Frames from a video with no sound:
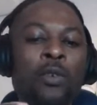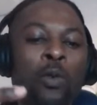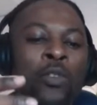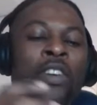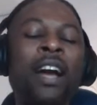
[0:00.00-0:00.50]

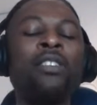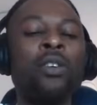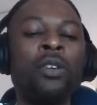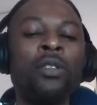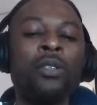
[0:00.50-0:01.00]

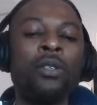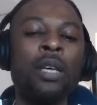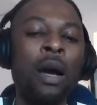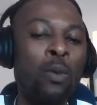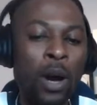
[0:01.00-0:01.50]
reactors
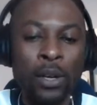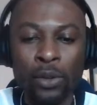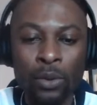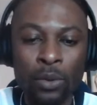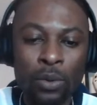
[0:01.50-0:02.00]
and what I
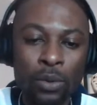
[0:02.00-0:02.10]
do.